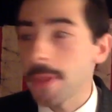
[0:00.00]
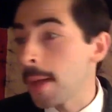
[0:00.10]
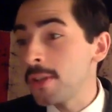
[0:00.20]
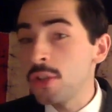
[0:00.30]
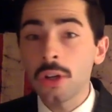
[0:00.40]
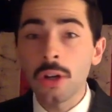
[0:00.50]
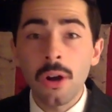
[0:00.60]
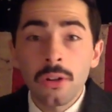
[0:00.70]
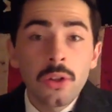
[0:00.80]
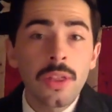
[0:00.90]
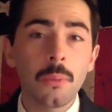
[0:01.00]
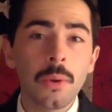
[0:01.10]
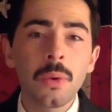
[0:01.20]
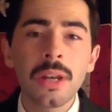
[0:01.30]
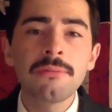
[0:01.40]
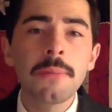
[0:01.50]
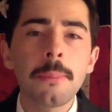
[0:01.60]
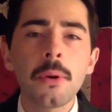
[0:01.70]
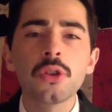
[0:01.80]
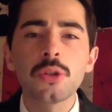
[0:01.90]
I mean, you could argue that we wouldn't even be
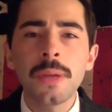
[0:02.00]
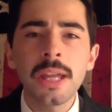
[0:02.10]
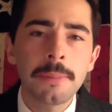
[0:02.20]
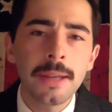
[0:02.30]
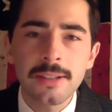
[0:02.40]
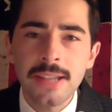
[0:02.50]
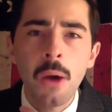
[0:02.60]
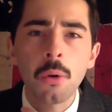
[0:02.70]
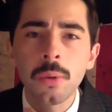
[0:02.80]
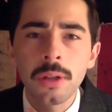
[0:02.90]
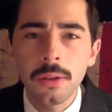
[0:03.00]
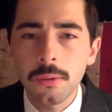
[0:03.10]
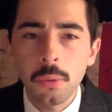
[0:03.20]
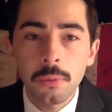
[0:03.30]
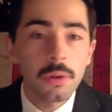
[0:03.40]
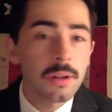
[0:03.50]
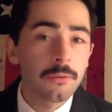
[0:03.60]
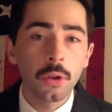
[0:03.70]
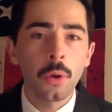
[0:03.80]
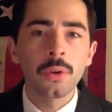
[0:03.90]
able to speak because how would we we wouldn't
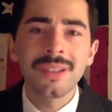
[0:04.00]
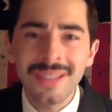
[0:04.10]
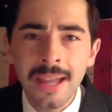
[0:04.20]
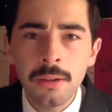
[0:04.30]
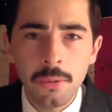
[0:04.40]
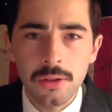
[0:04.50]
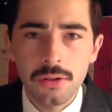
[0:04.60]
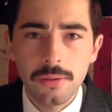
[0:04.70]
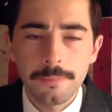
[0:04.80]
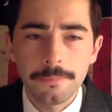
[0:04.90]
have learned a language.